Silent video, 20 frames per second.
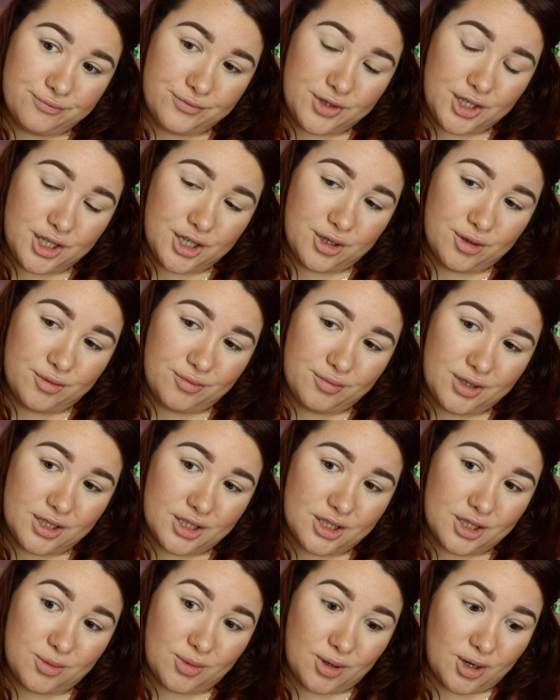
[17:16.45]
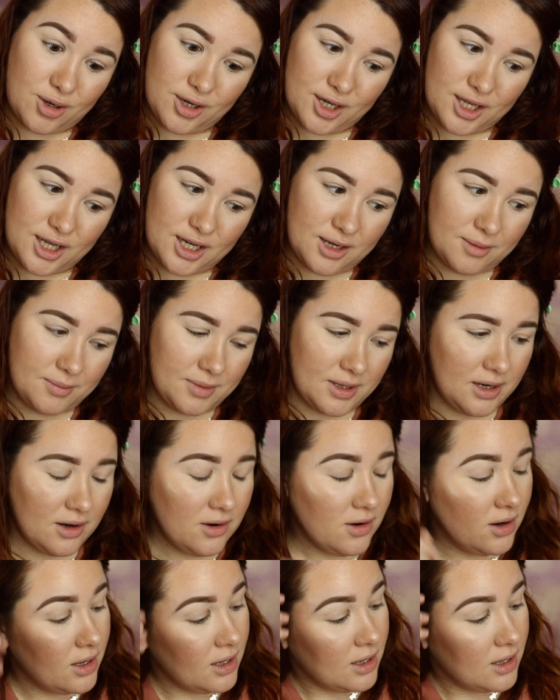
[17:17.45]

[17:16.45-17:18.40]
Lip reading: you know, because we're already getting up there.